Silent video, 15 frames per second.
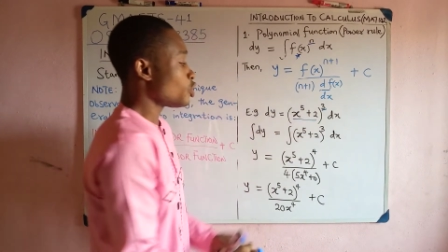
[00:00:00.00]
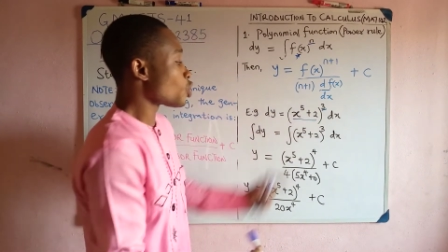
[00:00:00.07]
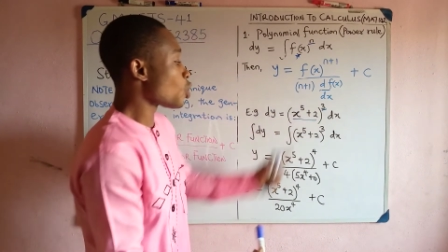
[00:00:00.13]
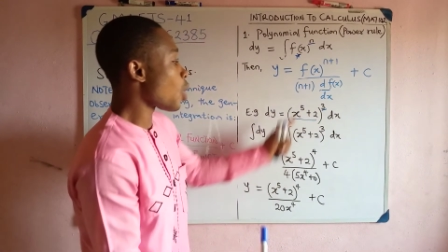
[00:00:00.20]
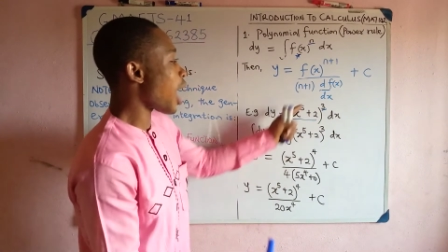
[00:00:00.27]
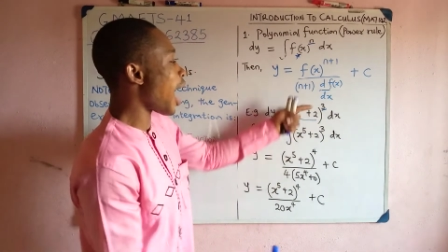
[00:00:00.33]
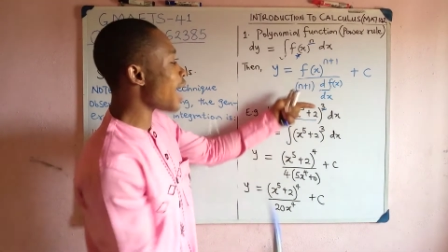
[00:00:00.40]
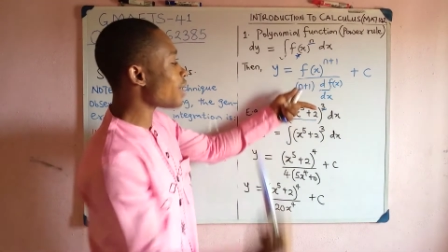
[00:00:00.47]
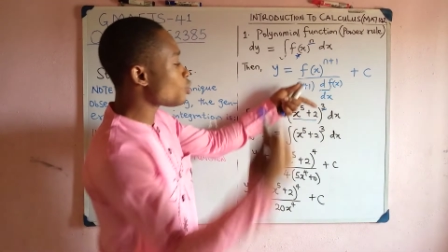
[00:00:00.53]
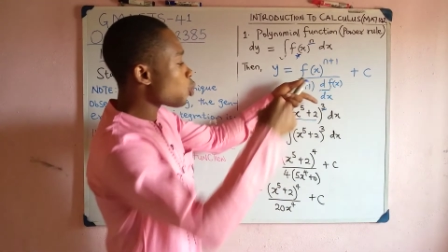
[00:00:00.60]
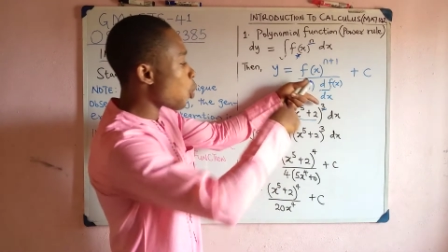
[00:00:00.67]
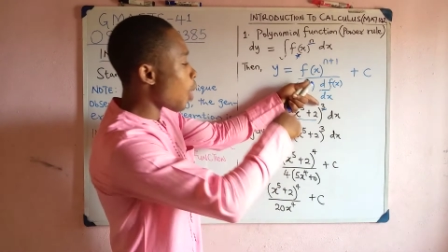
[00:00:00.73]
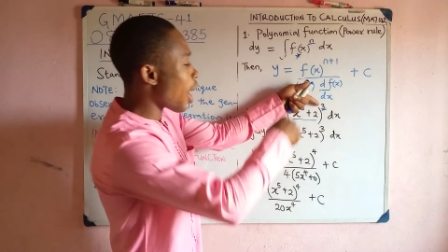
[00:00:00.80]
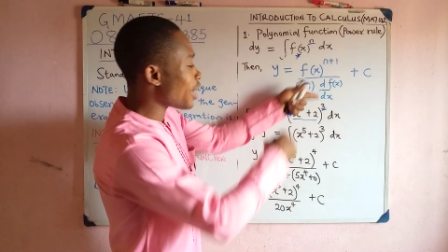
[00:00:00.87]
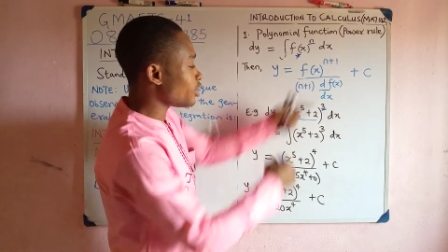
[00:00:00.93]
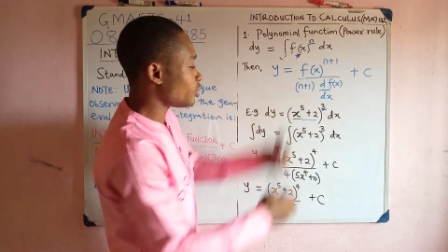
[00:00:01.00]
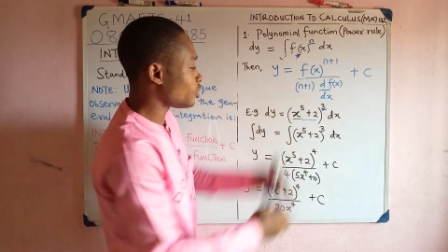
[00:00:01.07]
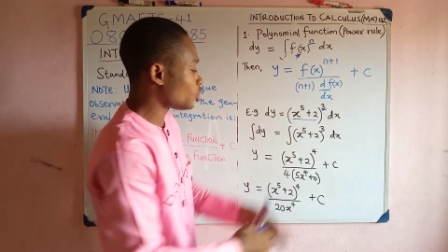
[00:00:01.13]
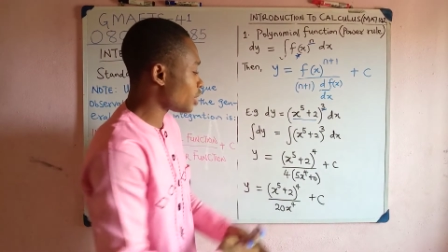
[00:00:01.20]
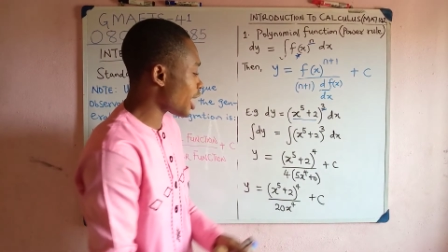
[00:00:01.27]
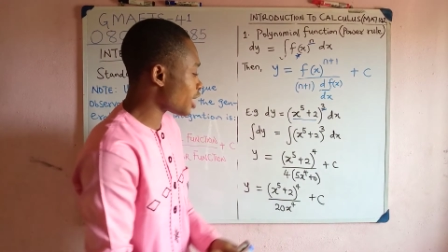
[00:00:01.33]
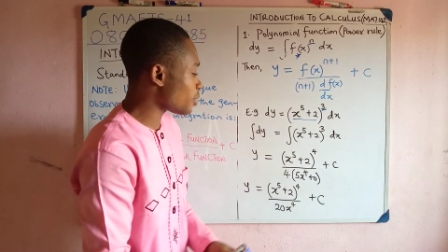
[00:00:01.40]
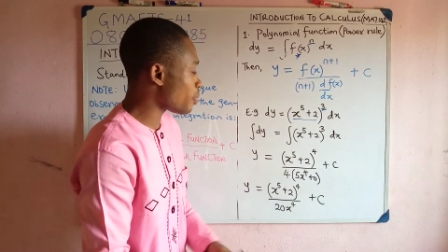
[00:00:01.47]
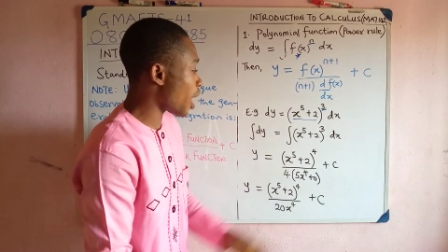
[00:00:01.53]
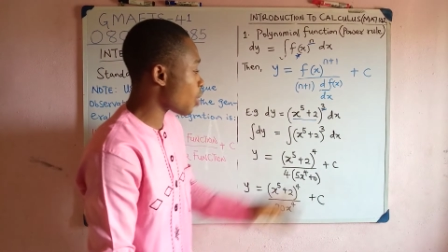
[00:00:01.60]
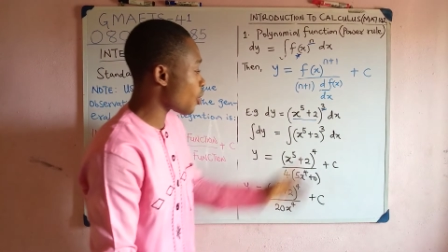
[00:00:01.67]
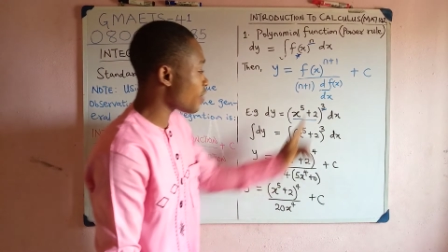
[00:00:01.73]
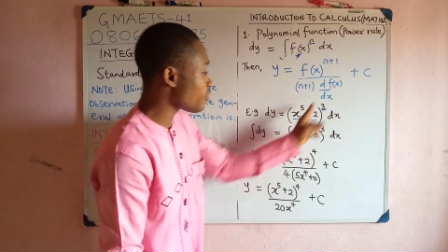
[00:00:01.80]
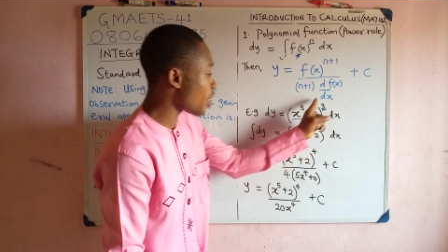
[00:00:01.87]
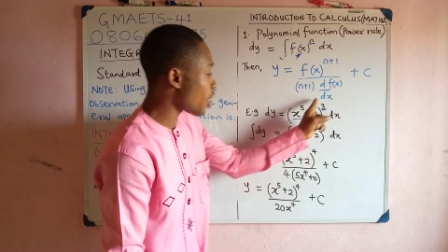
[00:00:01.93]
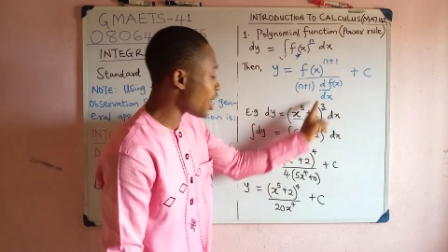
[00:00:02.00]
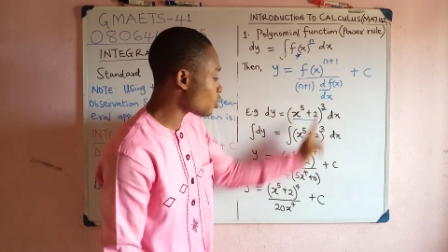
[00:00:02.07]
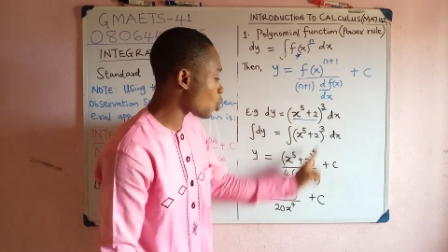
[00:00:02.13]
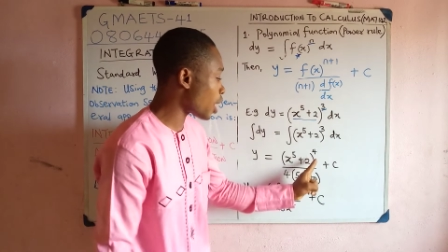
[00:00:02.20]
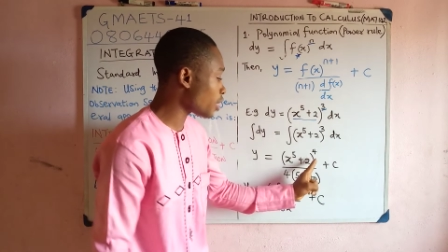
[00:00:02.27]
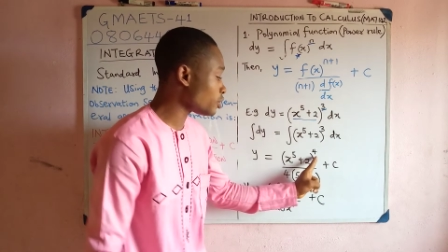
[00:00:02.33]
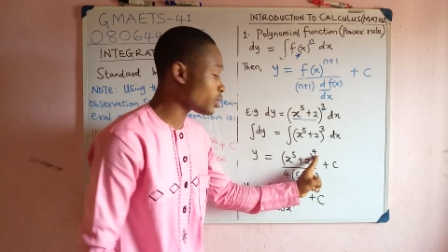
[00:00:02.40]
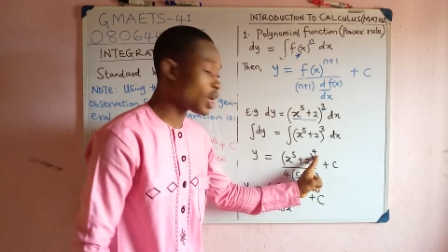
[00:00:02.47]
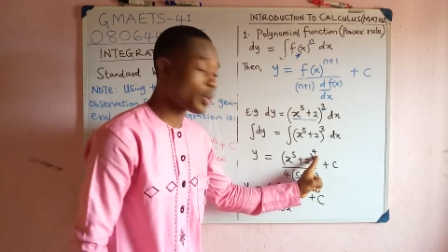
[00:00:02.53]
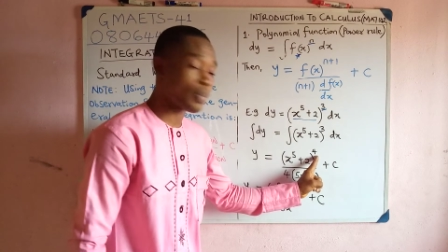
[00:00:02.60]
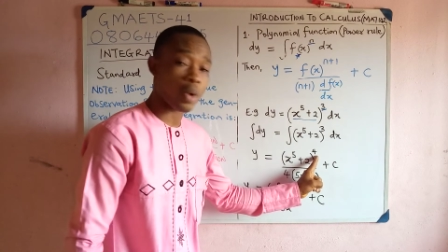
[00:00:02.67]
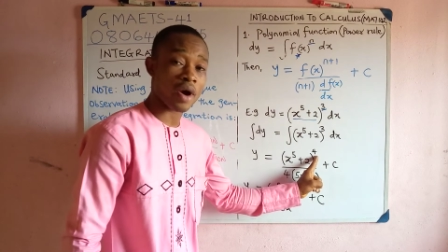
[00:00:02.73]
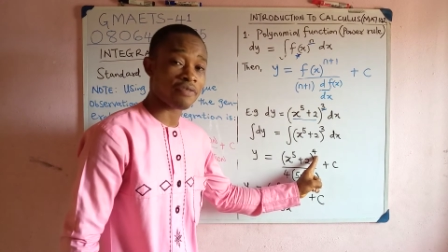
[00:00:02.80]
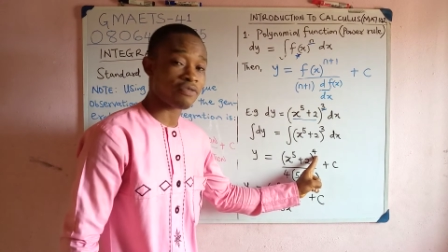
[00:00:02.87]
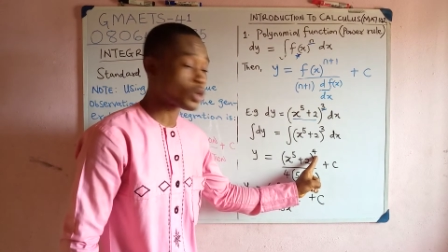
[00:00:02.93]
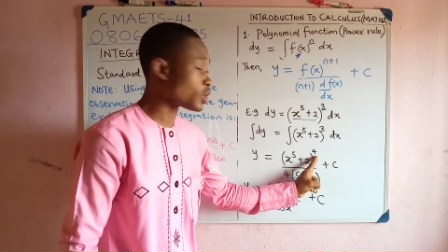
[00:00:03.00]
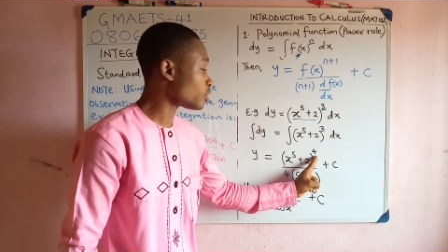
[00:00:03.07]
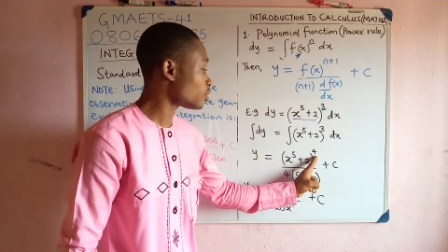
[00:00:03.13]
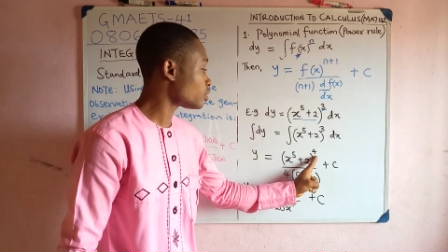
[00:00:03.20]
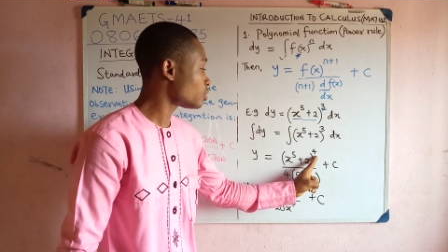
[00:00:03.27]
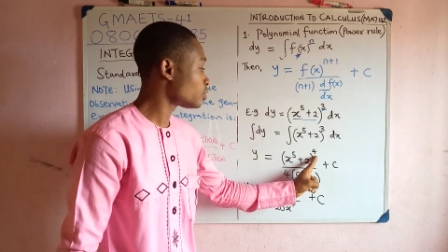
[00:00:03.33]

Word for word: so add 1 to that power. If you add 1, you get power 4.